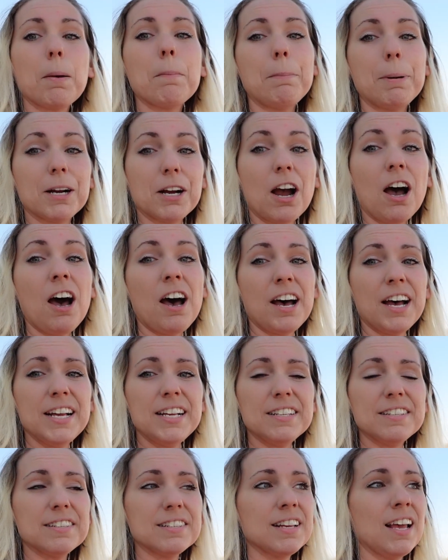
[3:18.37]

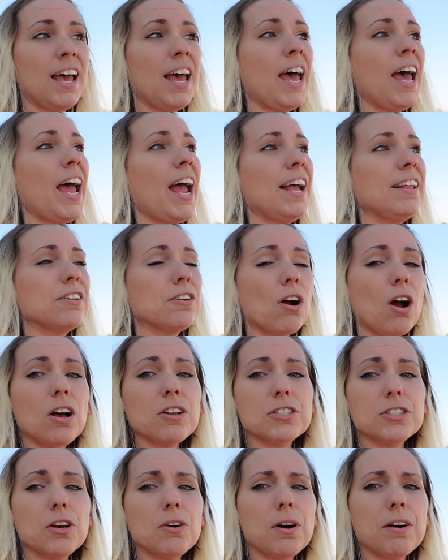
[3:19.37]
pecans, and they're
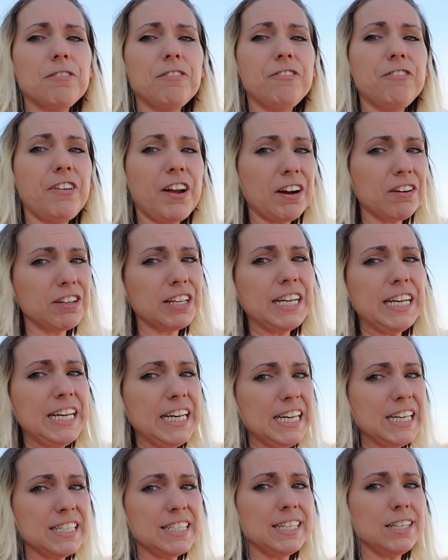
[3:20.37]
also a fairly
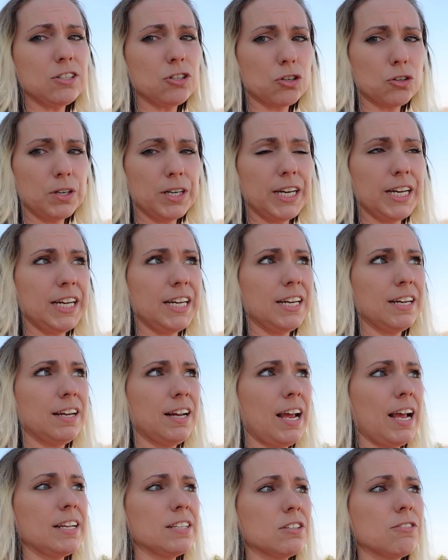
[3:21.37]
easy tree
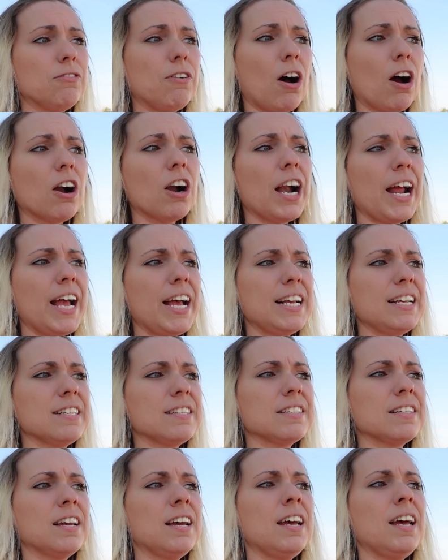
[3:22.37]
as far
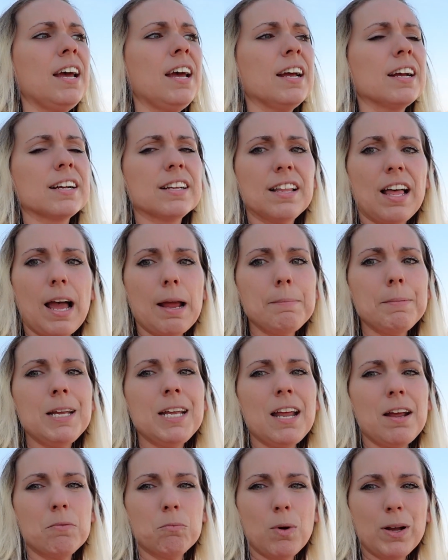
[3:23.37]
as
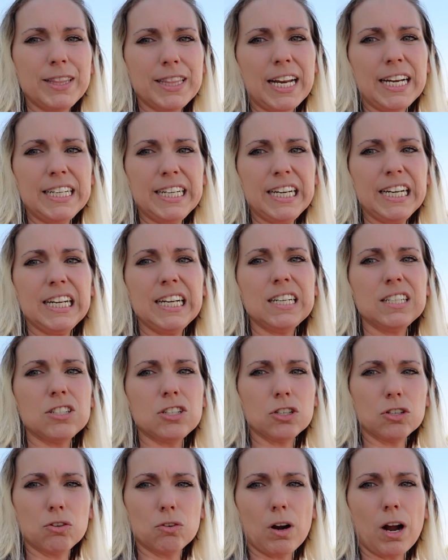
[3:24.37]
climate and what they need
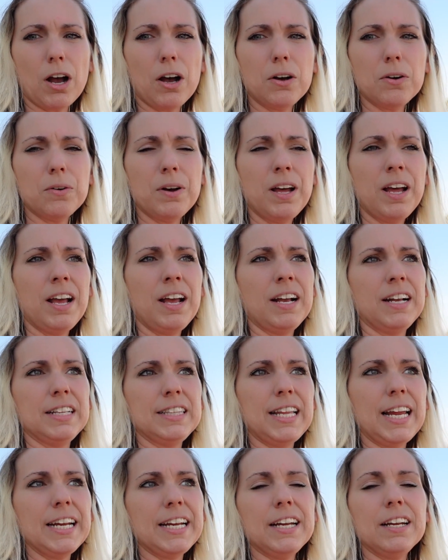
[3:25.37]
to grow.
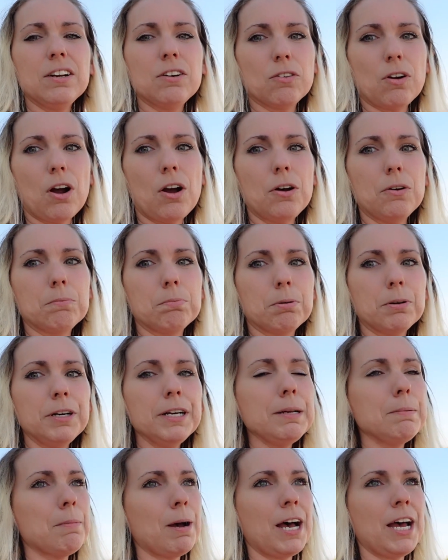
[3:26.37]
They can grow
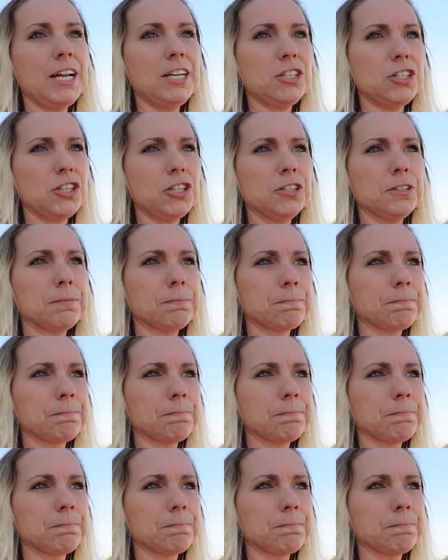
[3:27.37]
pretty much